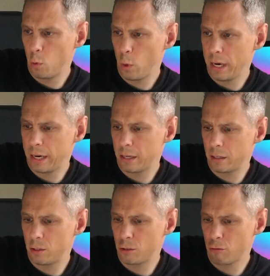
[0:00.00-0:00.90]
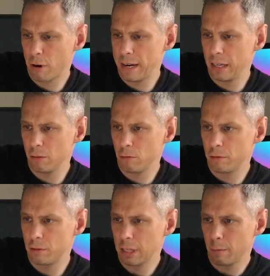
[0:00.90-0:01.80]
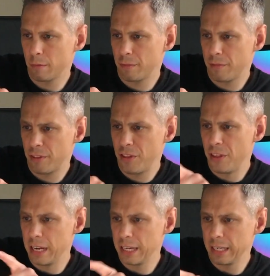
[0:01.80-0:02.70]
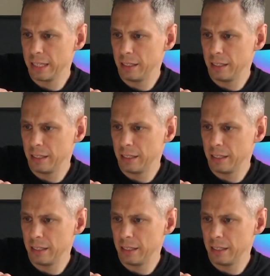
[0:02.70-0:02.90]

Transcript: quick trailer or something.